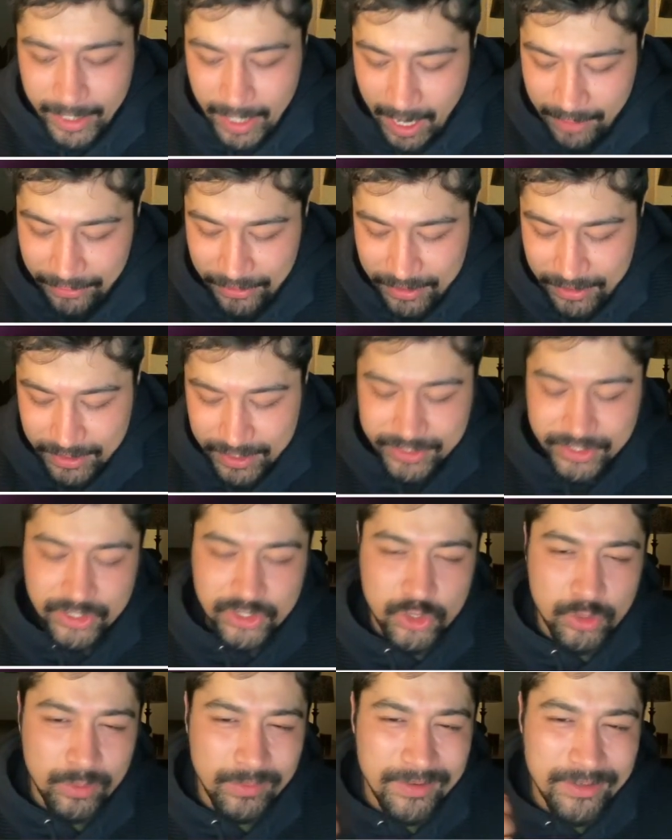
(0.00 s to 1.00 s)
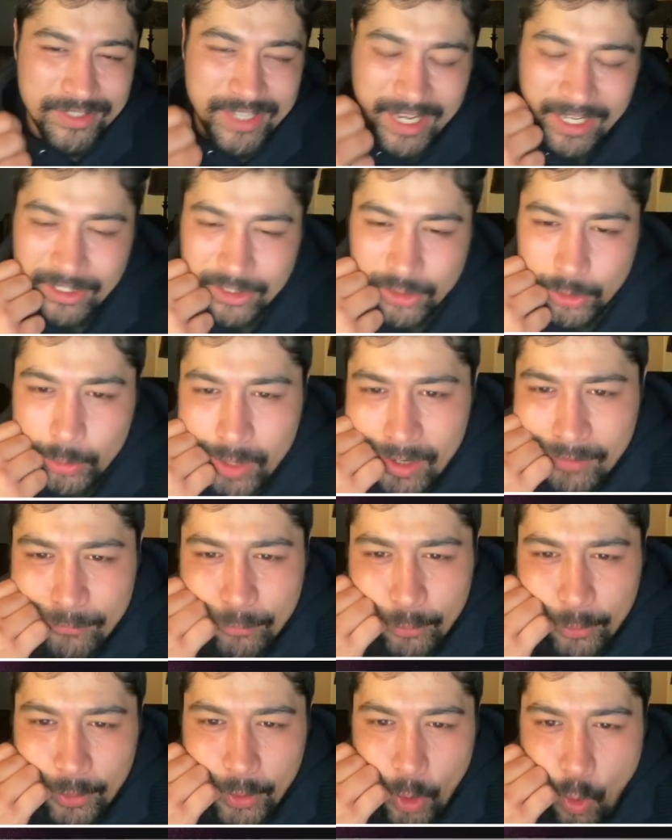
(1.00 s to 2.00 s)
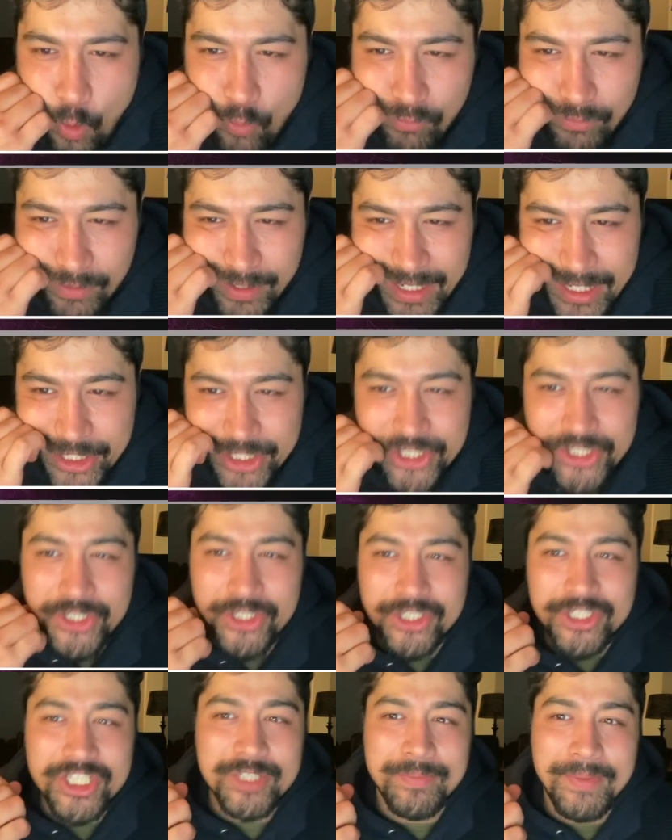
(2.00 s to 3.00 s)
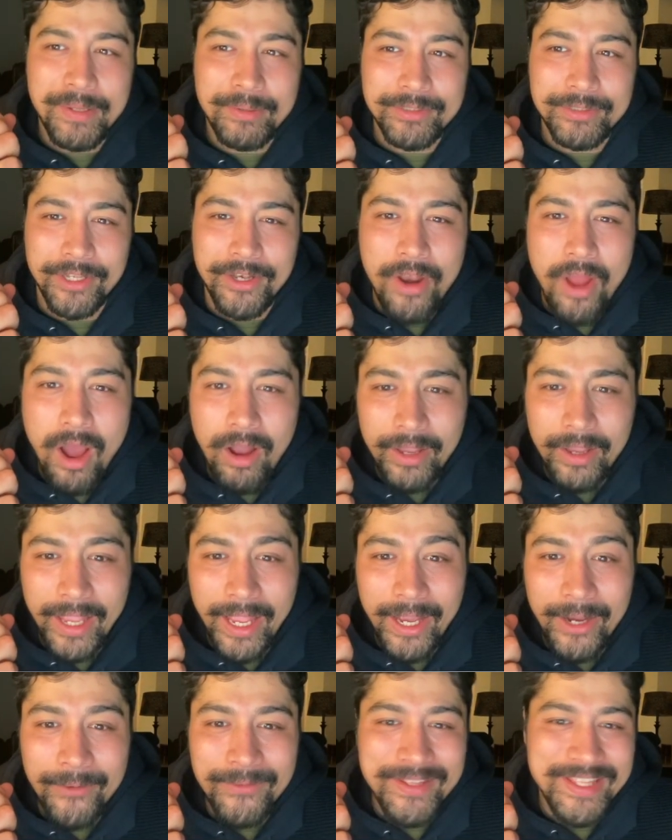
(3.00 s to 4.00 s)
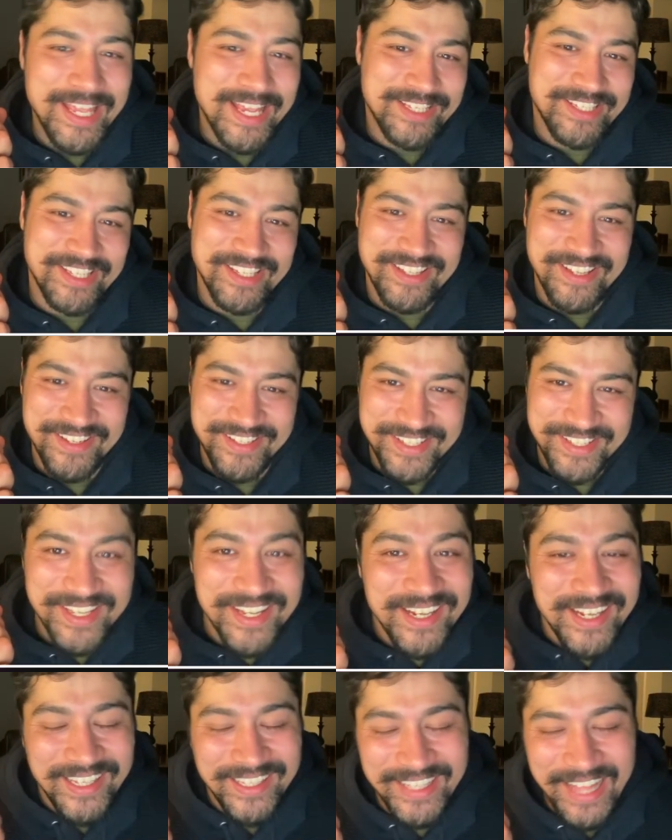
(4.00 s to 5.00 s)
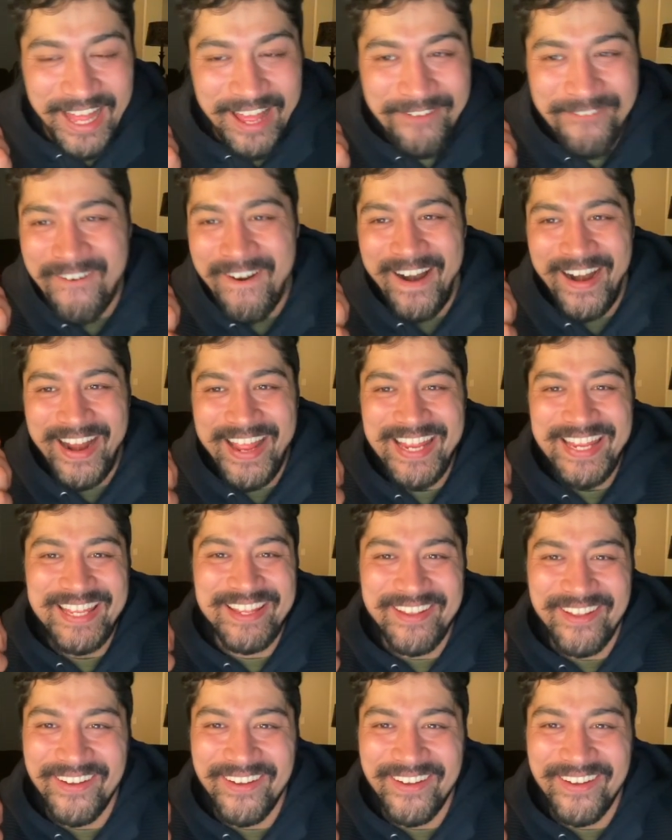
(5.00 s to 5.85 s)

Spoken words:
I think this Azumarill is kind of low enough where an overheat should just be able to knock out. Yes, it does. Left, right,